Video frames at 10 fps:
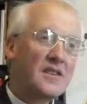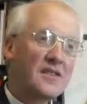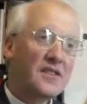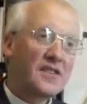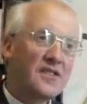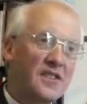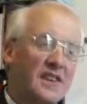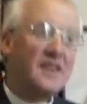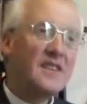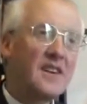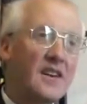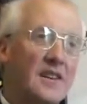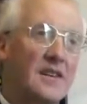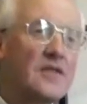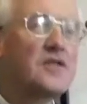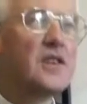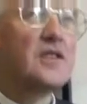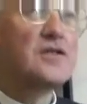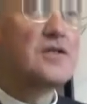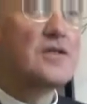to succeed a little
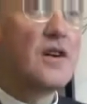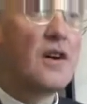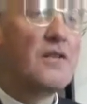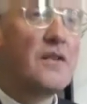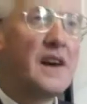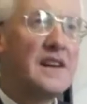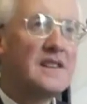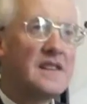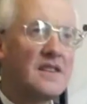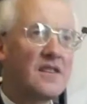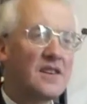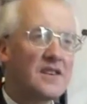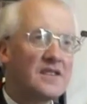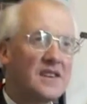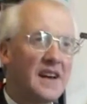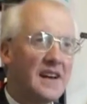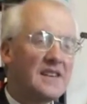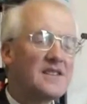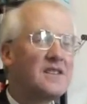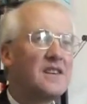church of
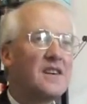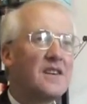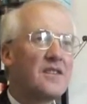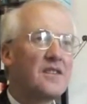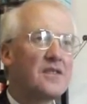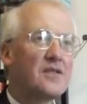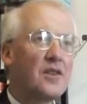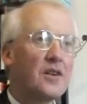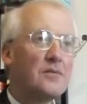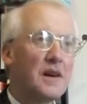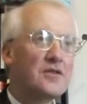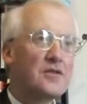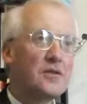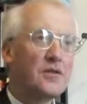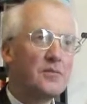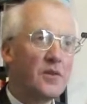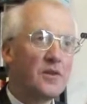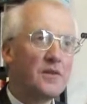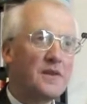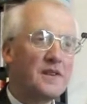1838 that had got much too
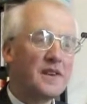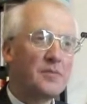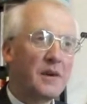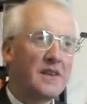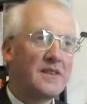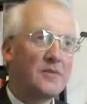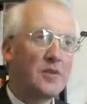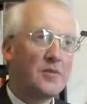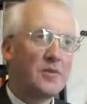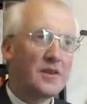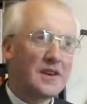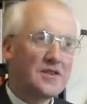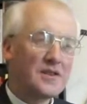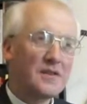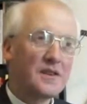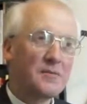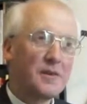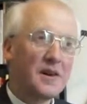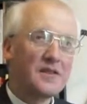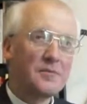small for the expanding population of this
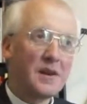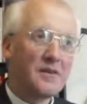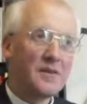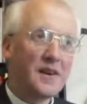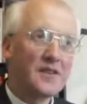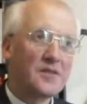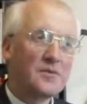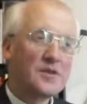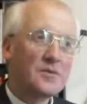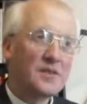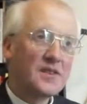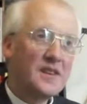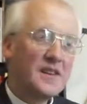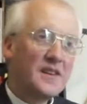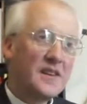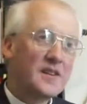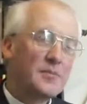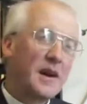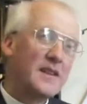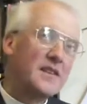part of Belfast, which was
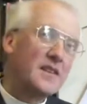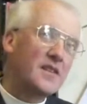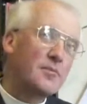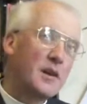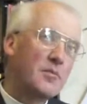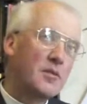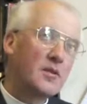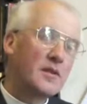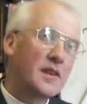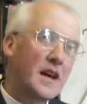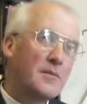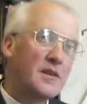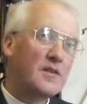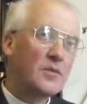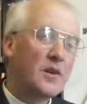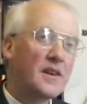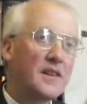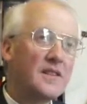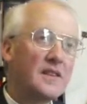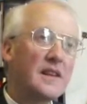expanding as people came in to work
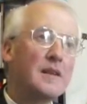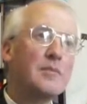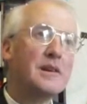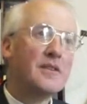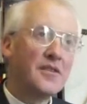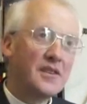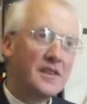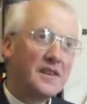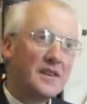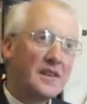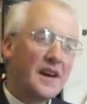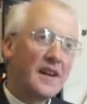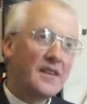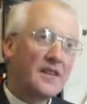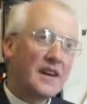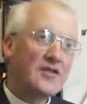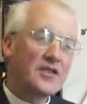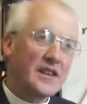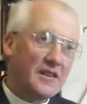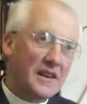in the linen mills and in the
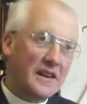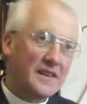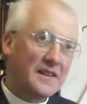engineering.